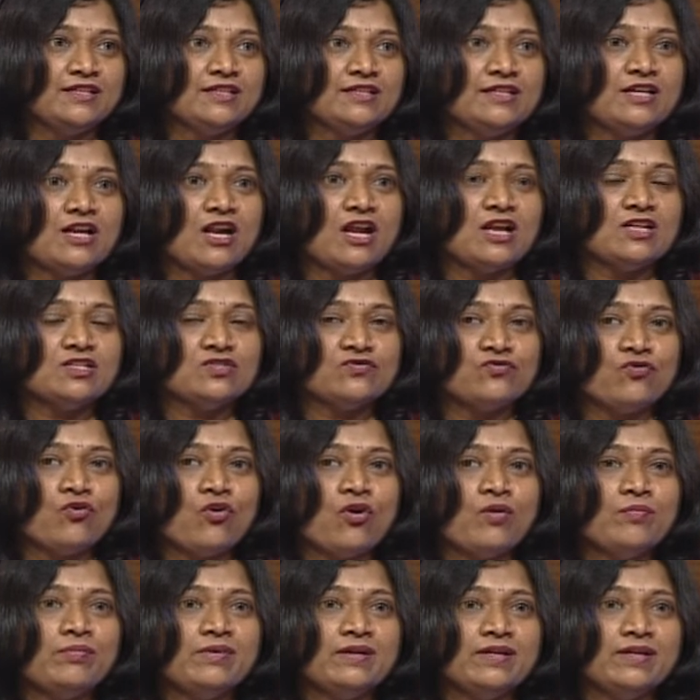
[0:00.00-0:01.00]

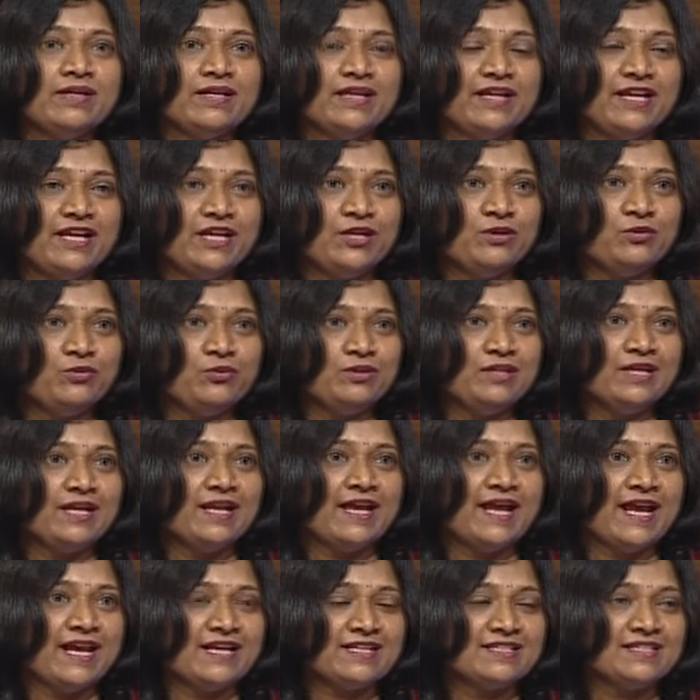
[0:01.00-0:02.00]
transformed into the
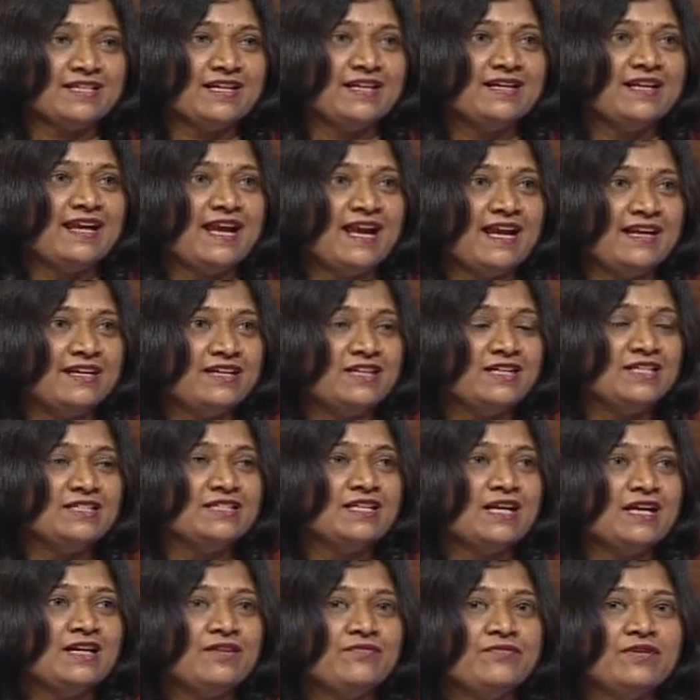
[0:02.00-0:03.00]
action and
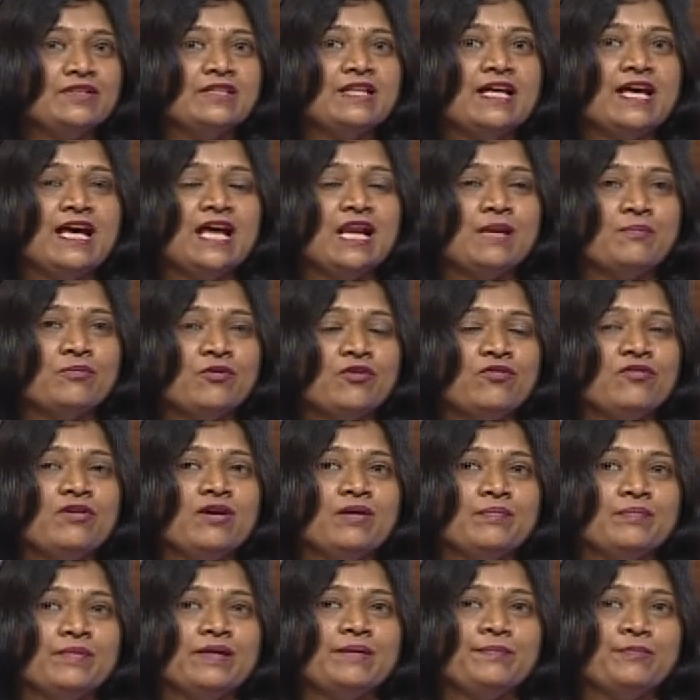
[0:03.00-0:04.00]
result with the help of
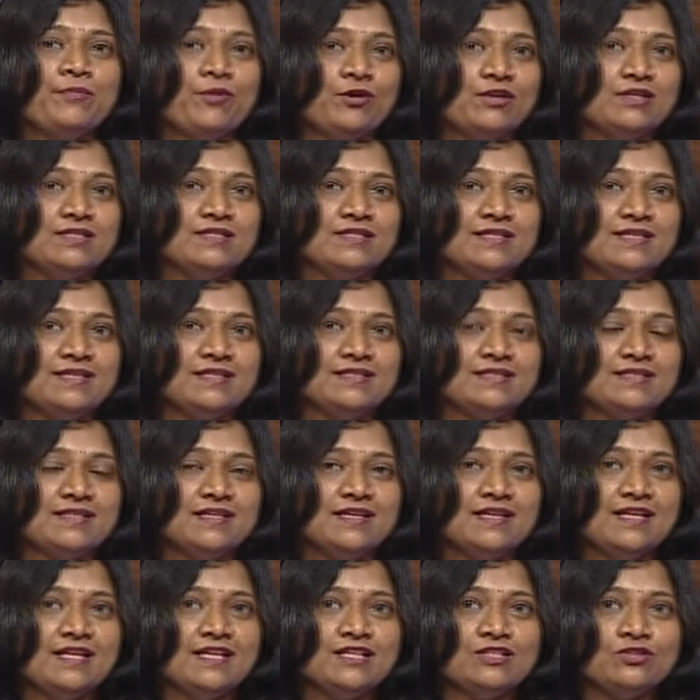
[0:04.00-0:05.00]
government policies.
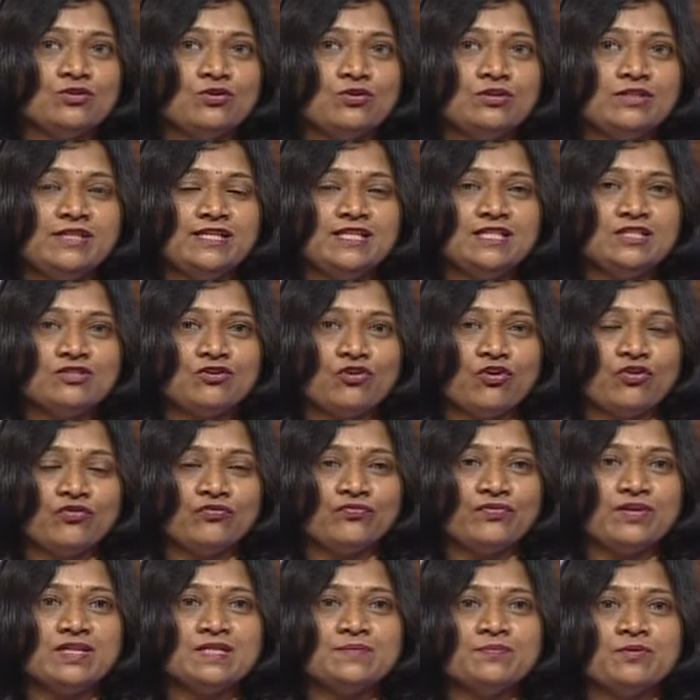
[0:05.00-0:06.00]
So these
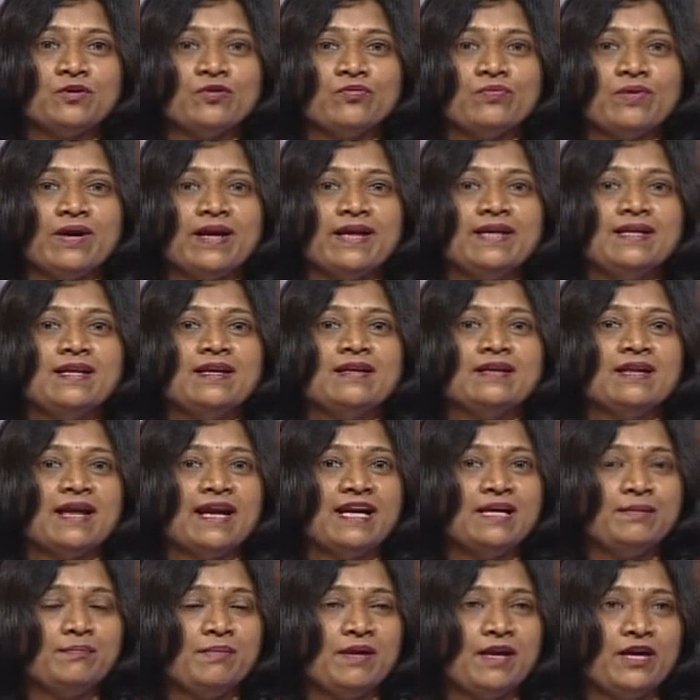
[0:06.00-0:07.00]
conferences provide a
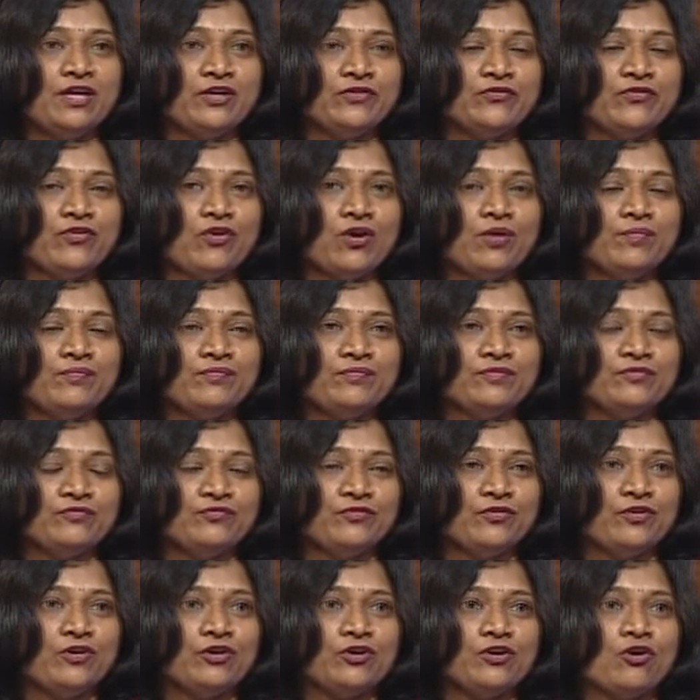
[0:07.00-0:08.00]
right platform
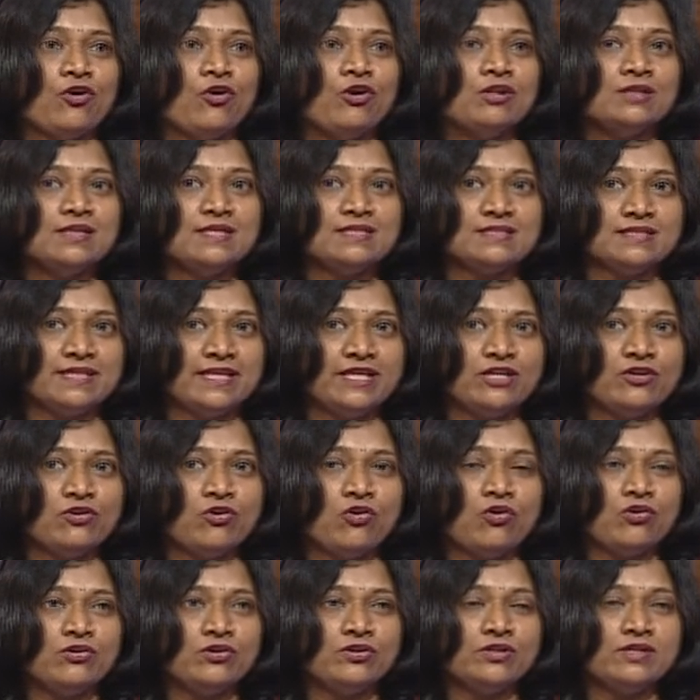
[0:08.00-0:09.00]
for all the
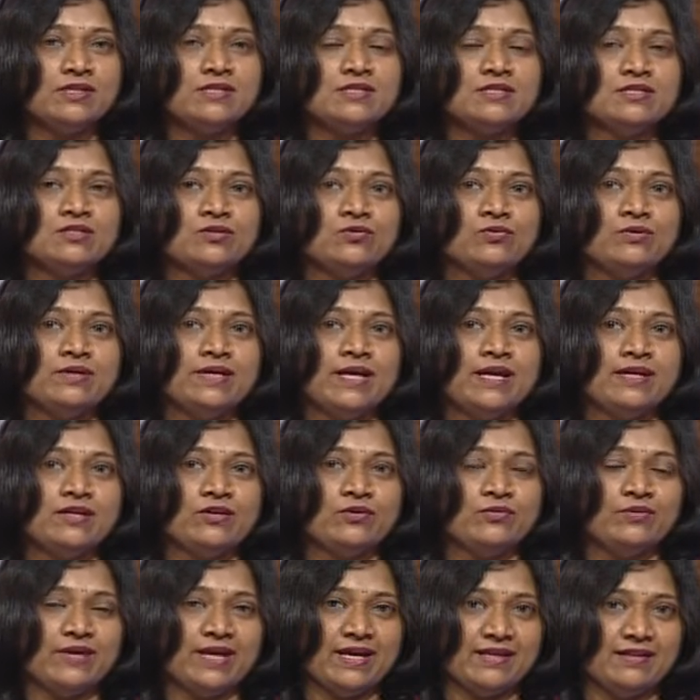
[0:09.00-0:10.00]
stakeholders to get
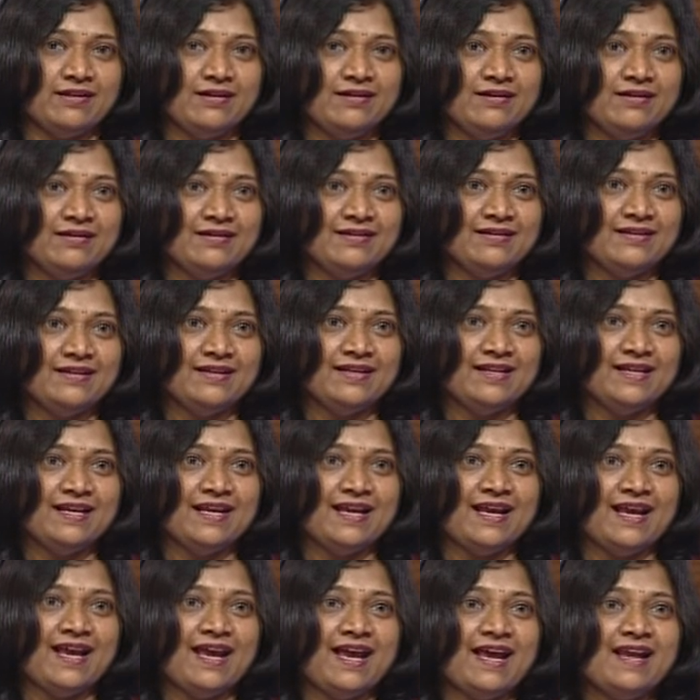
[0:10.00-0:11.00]
together
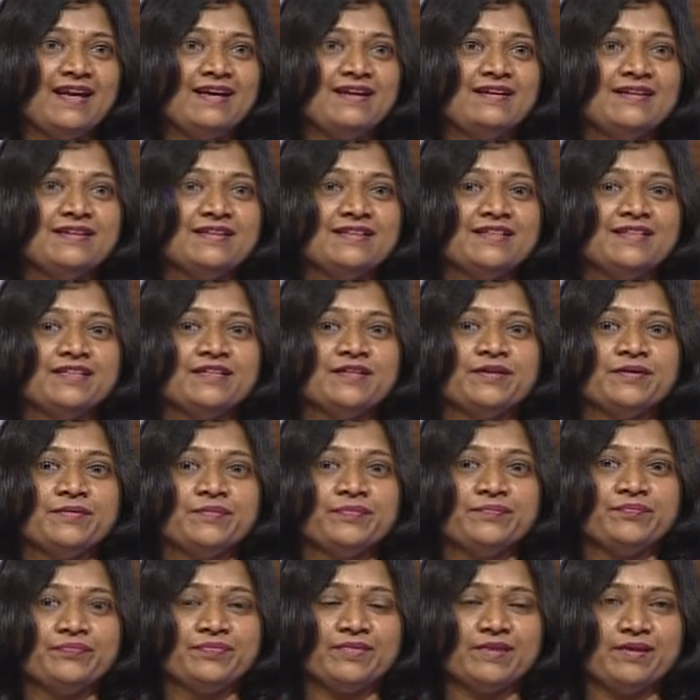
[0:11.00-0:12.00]
and
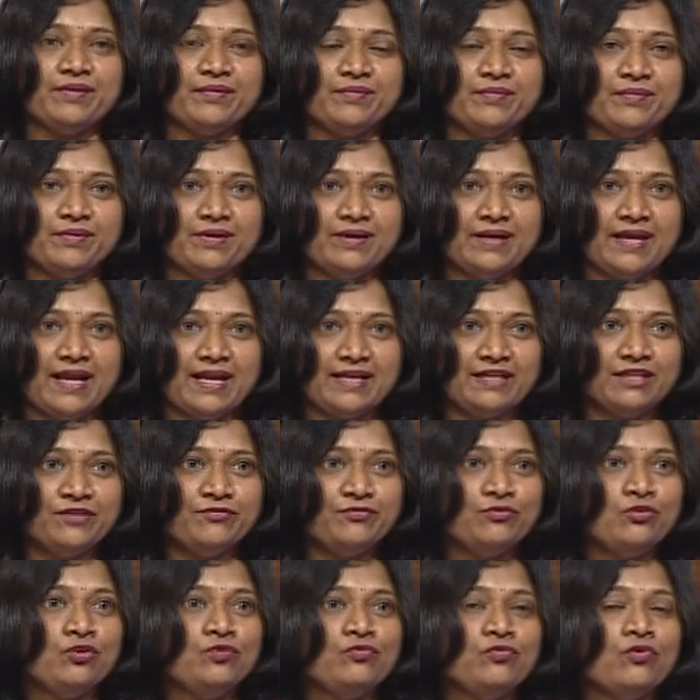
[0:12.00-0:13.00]
get the
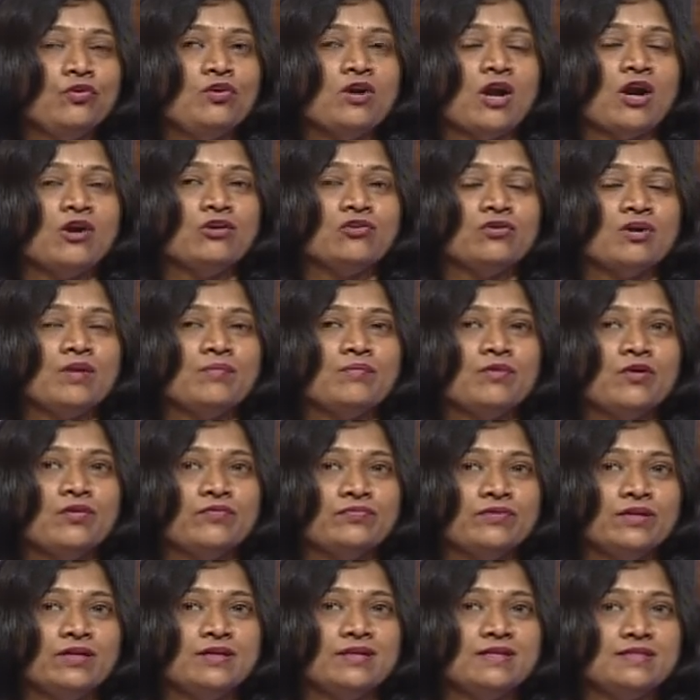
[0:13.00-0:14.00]
fruitful outcome of
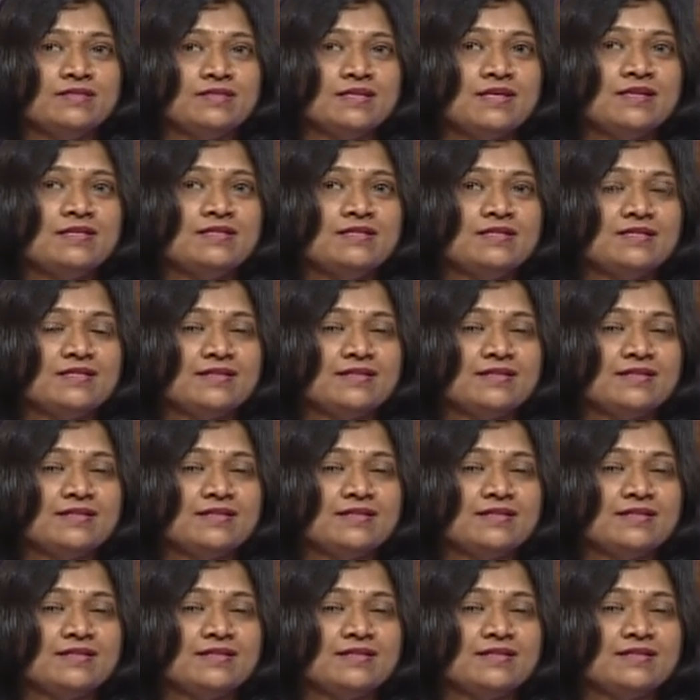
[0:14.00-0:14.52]
the research